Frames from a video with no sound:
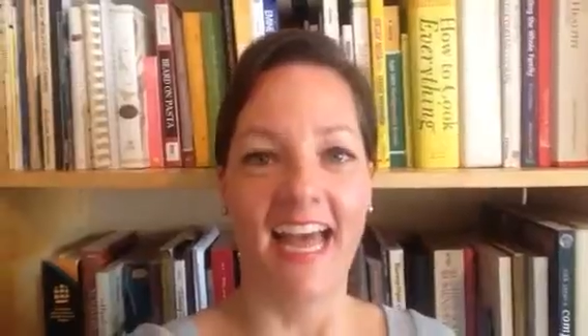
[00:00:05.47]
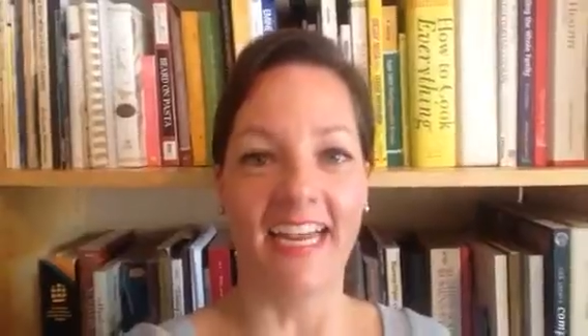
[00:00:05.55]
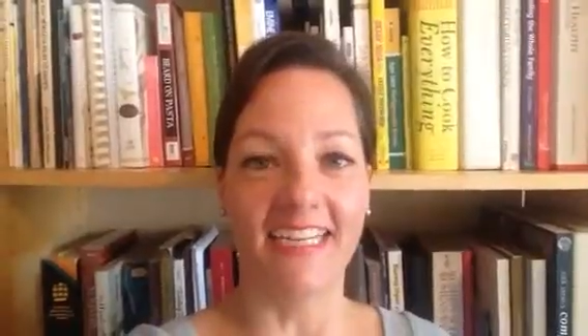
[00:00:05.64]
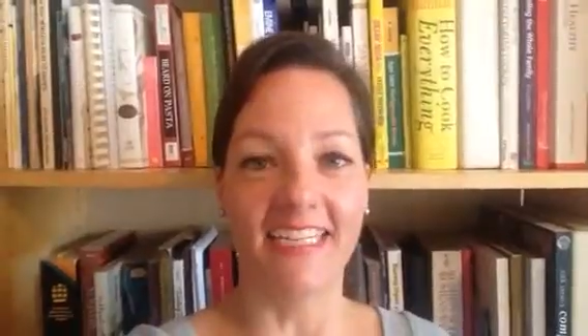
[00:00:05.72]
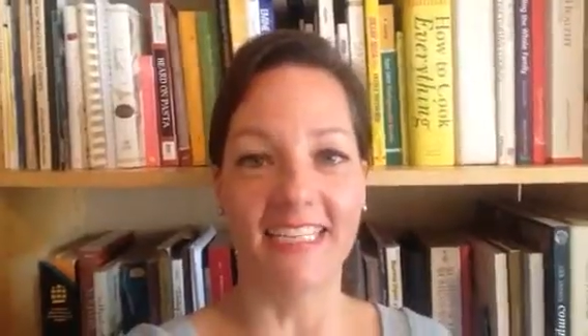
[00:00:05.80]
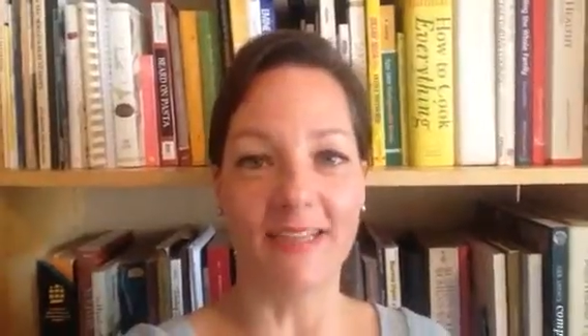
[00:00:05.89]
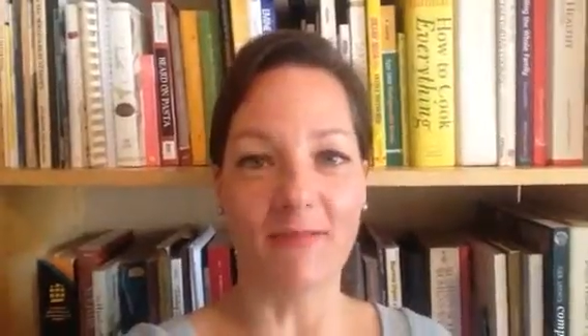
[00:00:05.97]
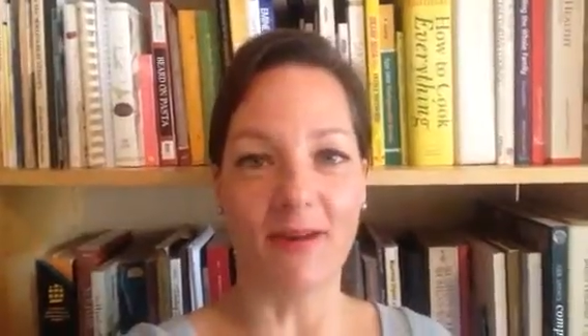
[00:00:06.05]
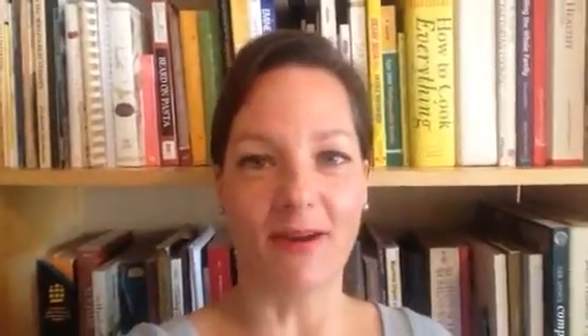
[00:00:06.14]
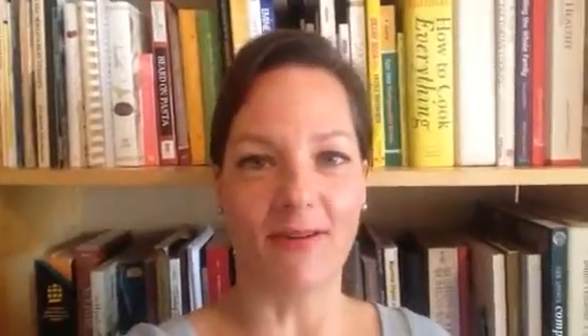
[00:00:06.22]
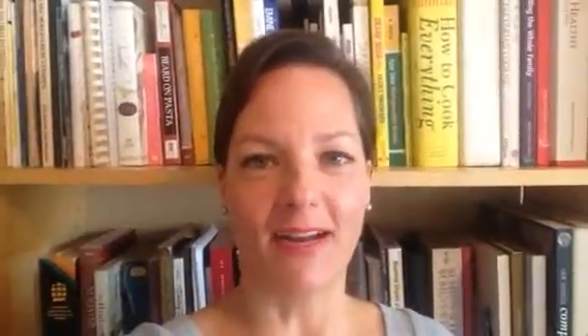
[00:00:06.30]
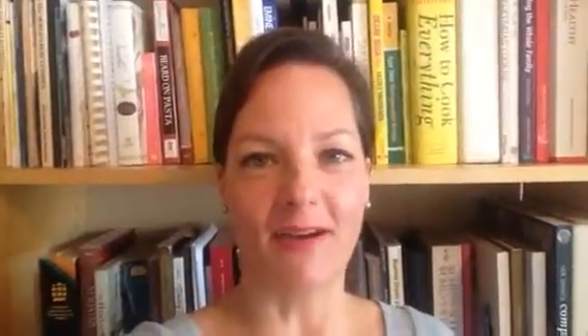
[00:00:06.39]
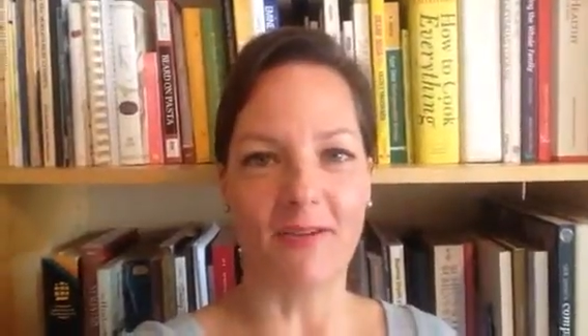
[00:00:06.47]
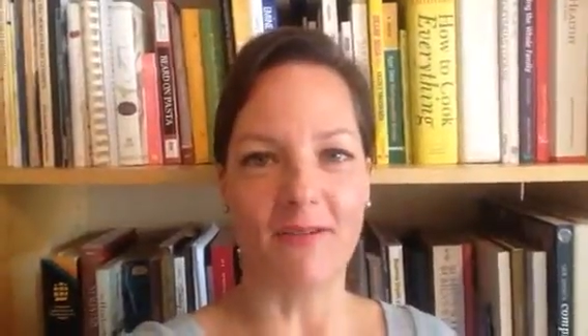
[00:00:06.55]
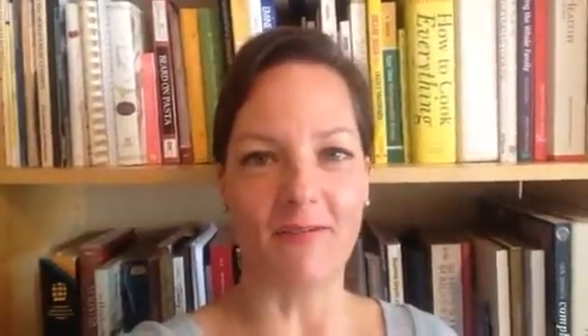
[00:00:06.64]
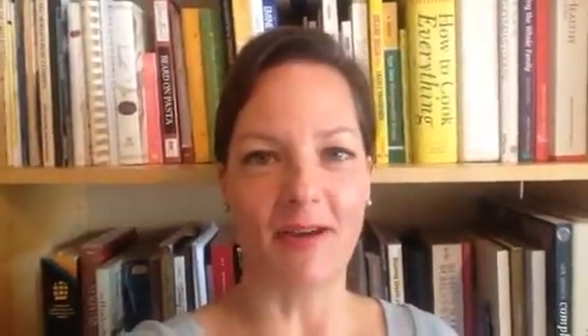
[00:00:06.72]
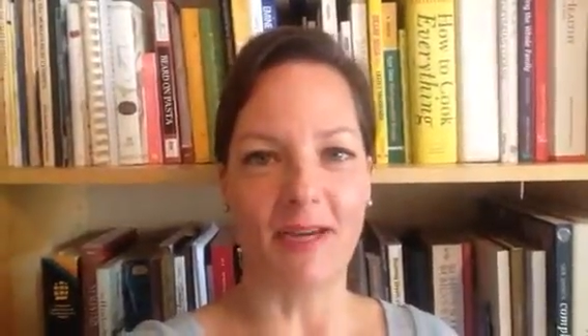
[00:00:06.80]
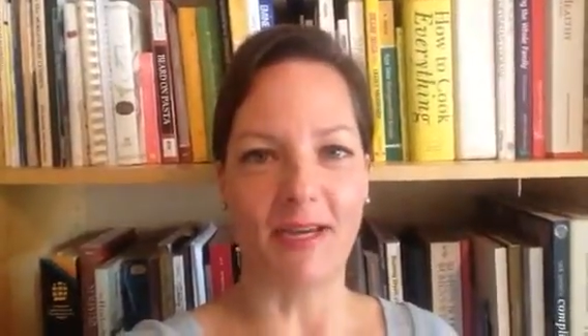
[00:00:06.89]
And it is about
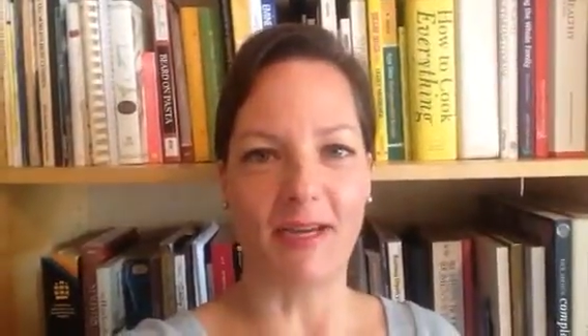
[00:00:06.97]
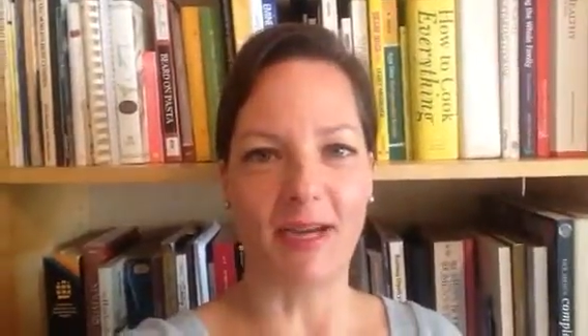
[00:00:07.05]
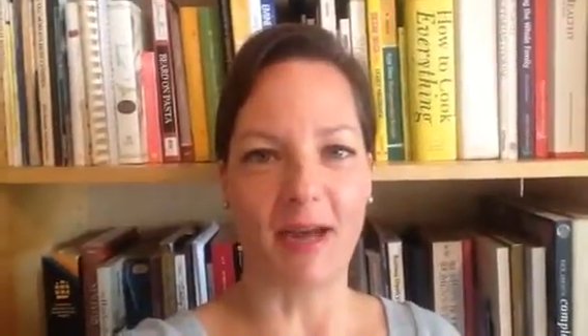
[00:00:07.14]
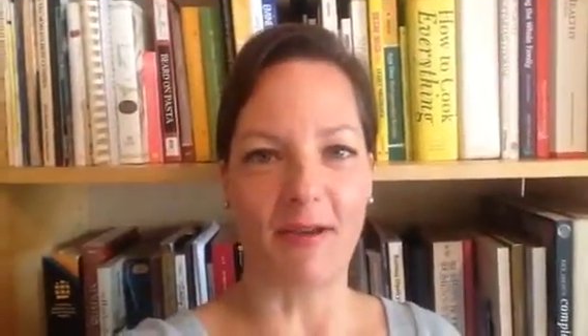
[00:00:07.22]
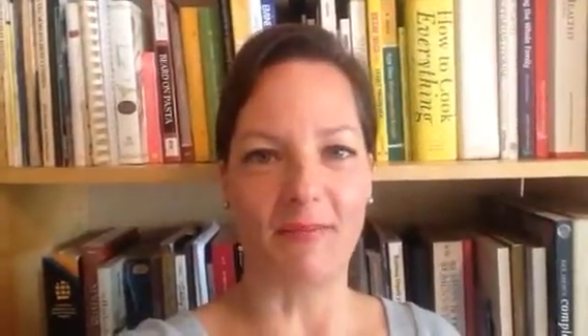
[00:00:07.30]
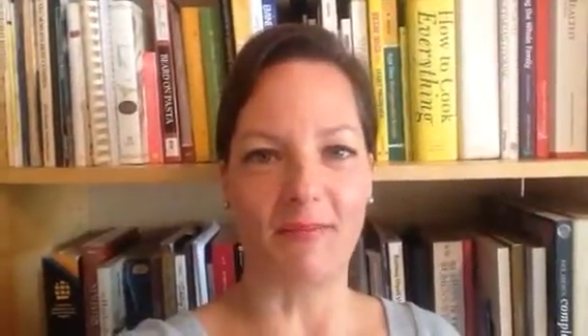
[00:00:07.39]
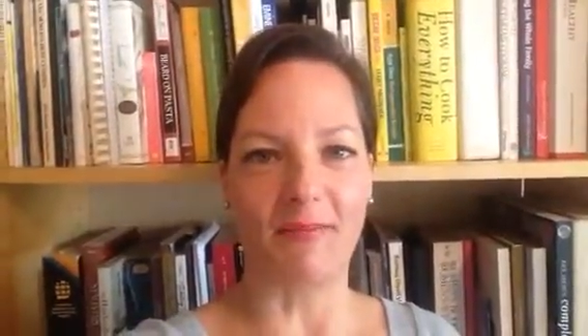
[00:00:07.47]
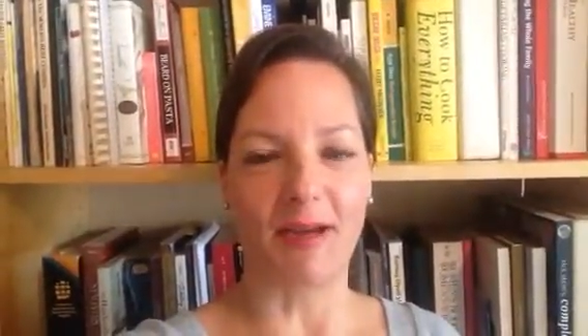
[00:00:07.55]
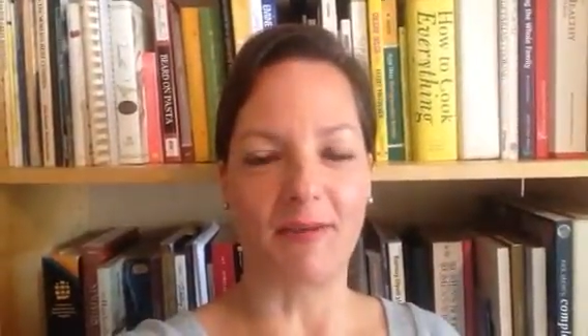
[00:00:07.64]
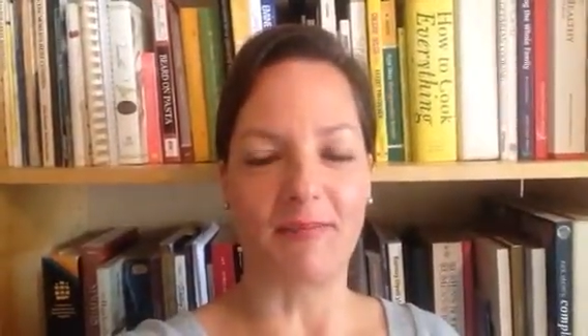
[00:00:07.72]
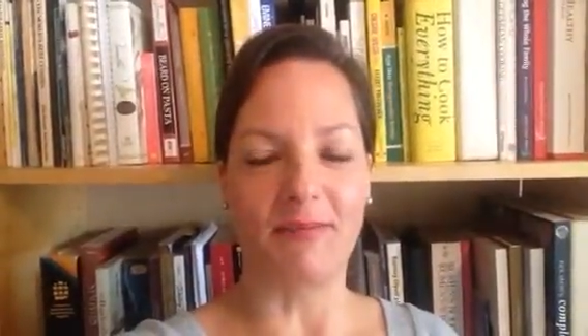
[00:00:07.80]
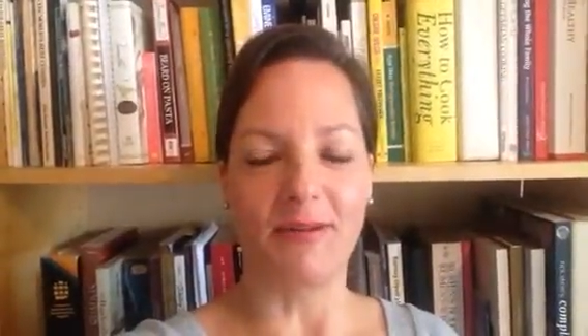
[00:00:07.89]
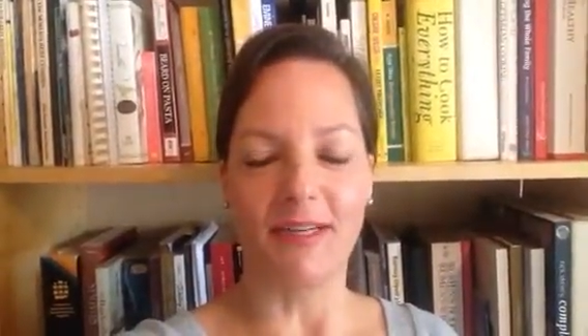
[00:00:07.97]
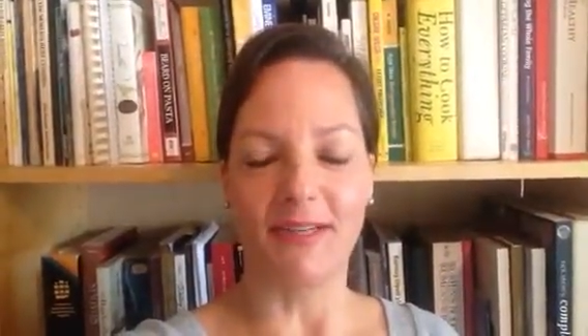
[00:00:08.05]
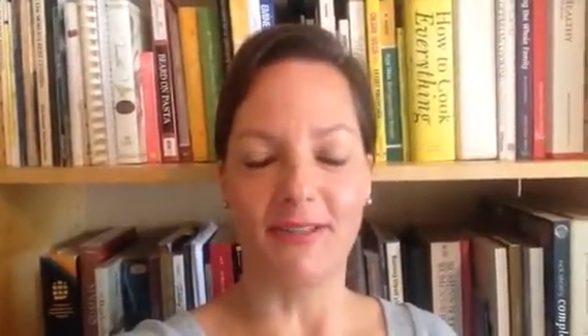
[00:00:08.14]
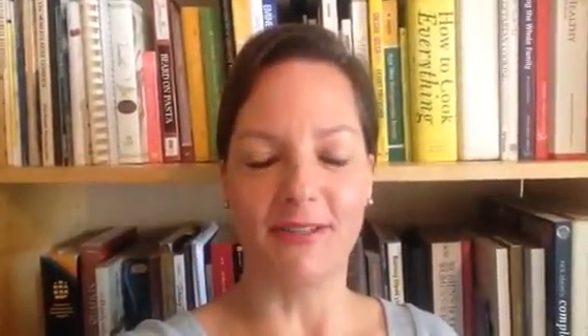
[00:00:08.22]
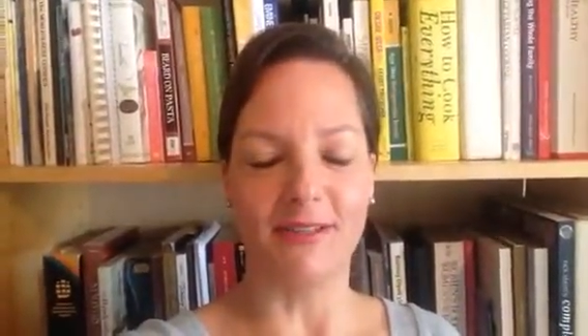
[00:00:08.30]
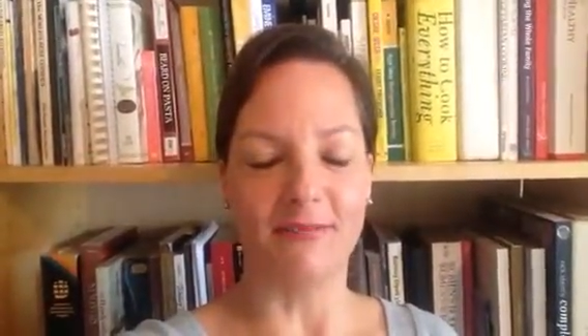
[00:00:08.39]
how my
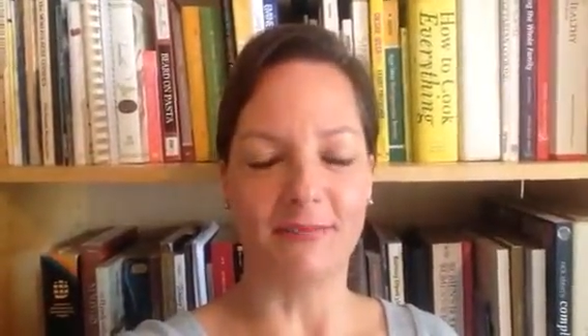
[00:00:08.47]
prayers,